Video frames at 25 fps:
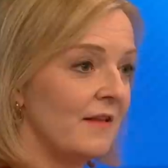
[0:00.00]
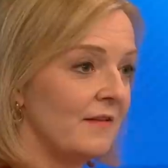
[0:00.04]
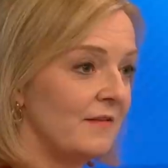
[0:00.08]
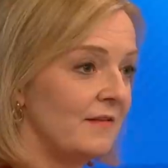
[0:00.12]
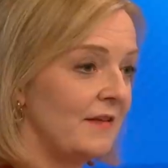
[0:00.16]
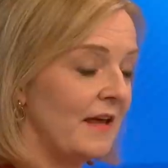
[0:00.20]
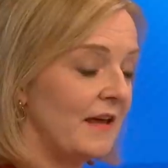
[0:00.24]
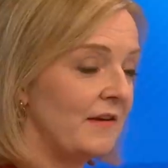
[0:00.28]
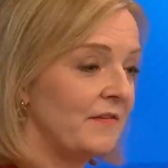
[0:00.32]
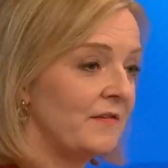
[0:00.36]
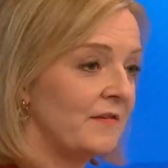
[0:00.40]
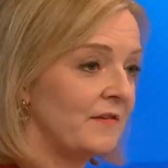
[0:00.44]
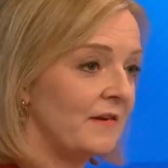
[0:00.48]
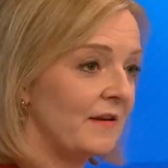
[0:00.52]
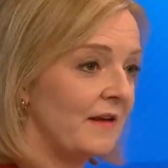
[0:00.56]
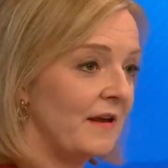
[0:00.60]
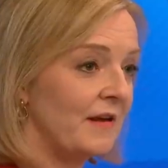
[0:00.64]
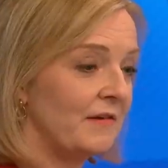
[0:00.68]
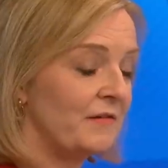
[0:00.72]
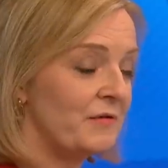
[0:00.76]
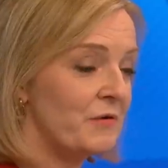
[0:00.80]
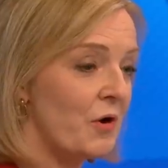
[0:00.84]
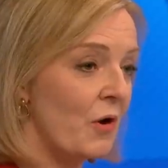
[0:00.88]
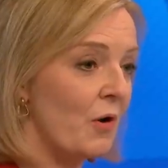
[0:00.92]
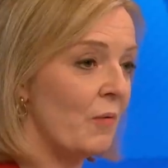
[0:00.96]
this
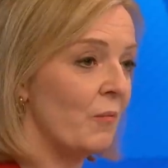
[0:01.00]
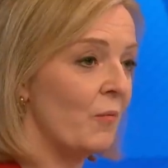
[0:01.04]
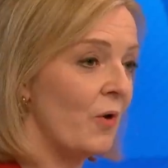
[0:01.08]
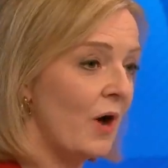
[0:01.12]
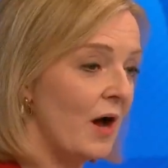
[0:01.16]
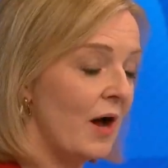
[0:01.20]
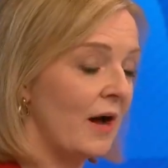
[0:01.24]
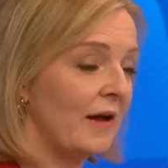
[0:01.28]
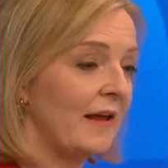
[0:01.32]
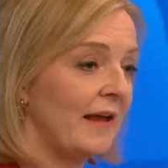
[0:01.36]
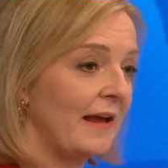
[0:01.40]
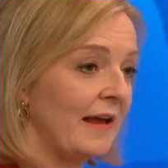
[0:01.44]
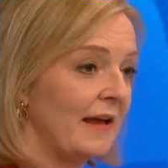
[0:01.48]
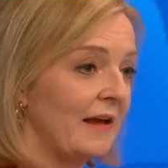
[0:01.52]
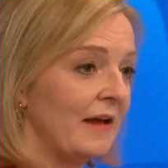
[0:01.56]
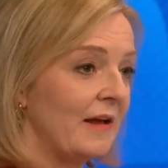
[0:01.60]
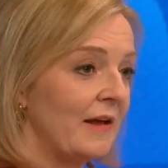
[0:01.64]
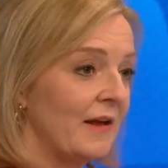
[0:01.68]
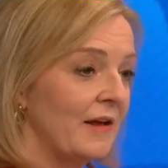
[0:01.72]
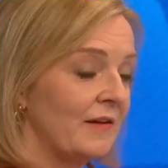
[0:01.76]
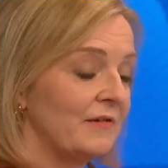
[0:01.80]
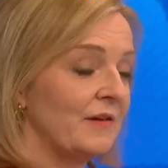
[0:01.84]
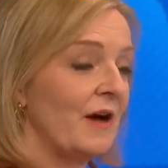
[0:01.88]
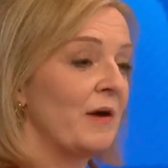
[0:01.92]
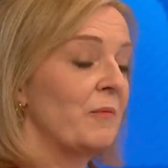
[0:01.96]
is not working
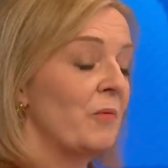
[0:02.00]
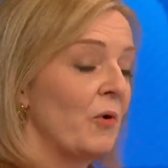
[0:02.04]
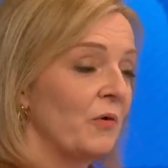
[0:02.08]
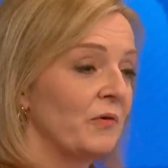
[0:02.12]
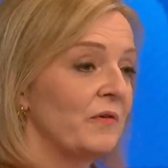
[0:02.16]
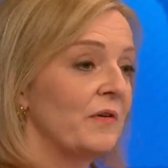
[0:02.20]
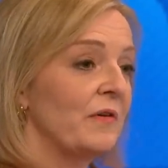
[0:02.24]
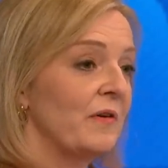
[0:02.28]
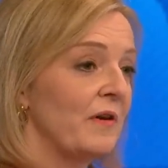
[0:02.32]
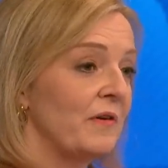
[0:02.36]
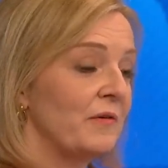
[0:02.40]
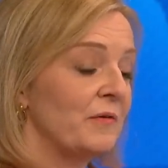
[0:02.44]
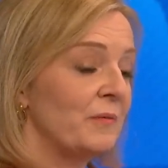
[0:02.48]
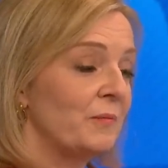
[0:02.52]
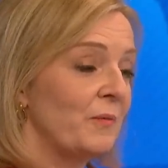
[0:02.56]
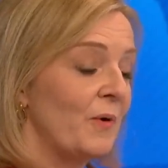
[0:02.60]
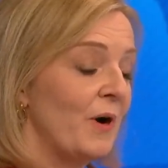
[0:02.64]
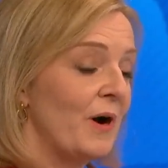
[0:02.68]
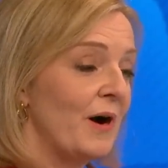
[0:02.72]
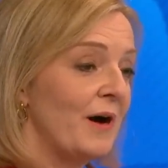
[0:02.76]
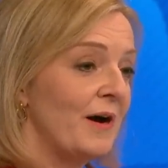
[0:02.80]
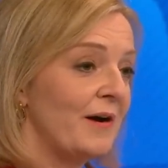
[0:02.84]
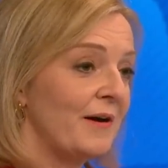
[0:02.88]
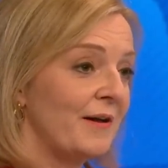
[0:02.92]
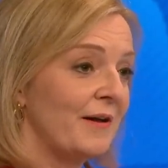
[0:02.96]
as I wanted it to
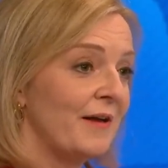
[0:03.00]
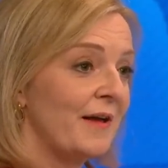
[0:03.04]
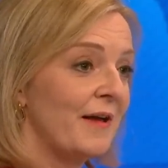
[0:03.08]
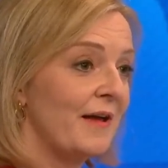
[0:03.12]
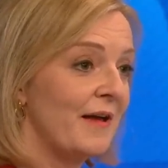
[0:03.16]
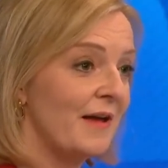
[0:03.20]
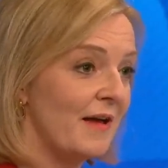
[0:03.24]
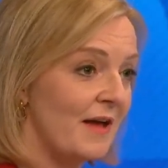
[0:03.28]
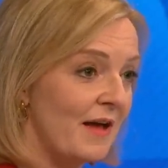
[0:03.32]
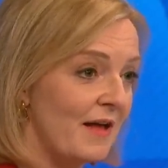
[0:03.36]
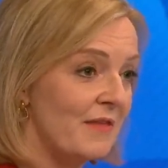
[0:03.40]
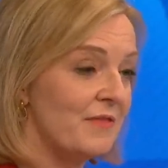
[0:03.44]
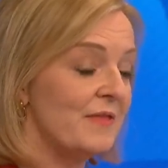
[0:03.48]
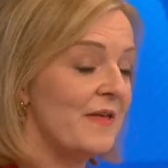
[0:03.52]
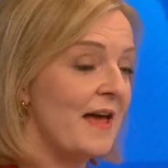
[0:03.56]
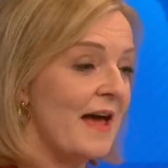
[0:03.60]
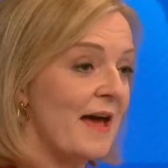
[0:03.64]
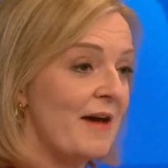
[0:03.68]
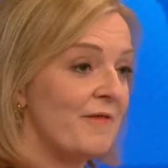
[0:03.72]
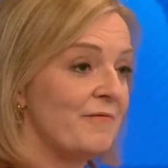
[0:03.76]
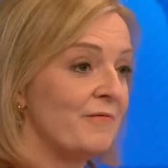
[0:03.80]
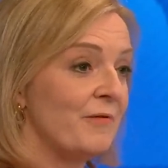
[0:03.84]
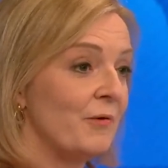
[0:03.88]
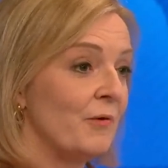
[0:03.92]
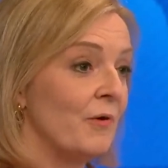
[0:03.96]
work, and
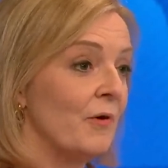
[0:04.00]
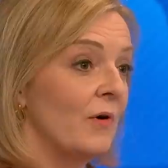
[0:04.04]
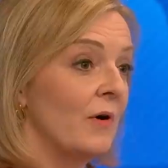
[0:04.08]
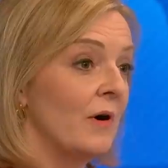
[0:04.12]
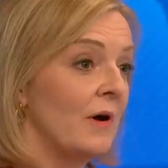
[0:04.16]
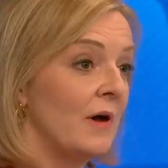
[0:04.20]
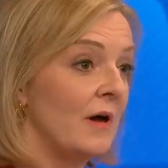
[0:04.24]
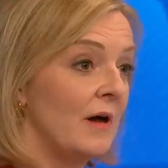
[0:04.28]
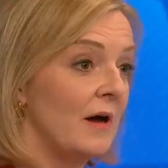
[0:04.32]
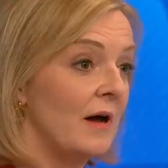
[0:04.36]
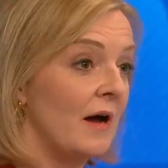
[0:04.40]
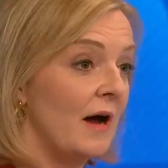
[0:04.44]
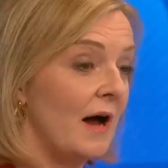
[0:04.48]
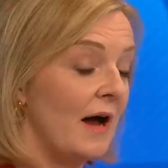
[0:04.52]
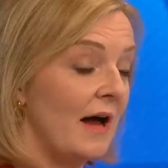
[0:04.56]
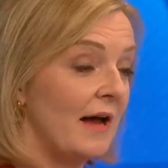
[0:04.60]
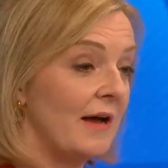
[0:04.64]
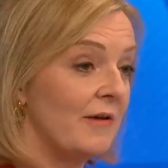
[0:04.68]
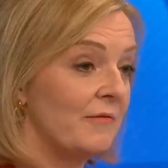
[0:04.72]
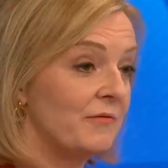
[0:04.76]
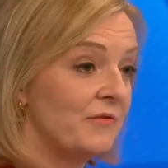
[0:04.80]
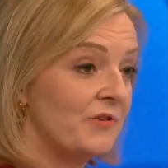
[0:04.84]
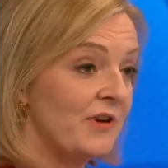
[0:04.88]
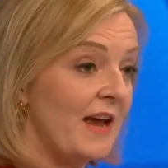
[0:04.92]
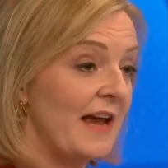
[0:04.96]
therefore I
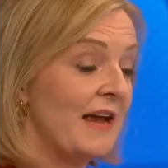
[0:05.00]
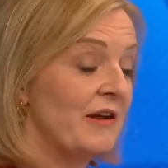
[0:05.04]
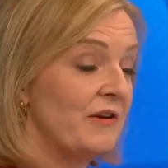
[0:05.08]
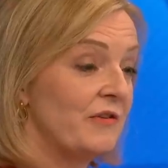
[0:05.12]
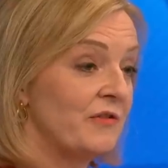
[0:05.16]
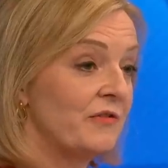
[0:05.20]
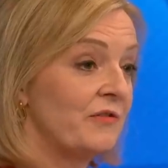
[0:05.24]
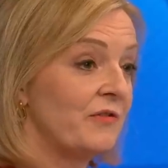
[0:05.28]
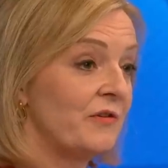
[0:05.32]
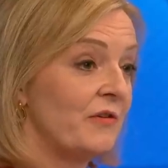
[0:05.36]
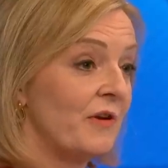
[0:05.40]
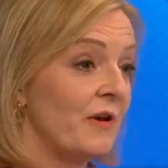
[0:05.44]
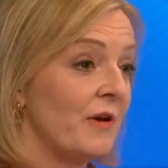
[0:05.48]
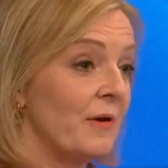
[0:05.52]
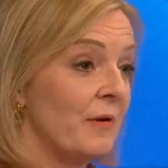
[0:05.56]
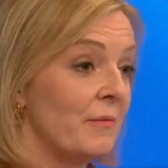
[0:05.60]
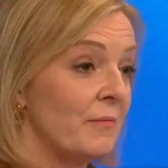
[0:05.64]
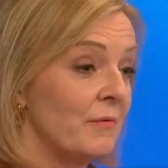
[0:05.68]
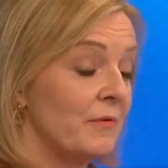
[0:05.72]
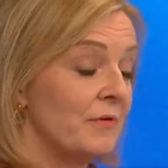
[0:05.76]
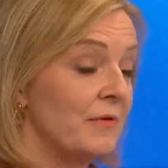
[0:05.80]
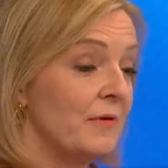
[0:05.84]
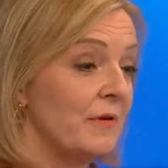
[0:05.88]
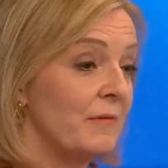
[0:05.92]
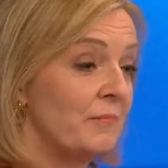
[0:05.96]
have changed
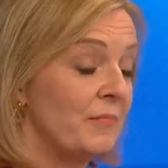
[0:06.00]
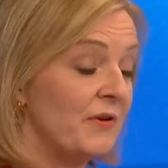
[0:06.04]
the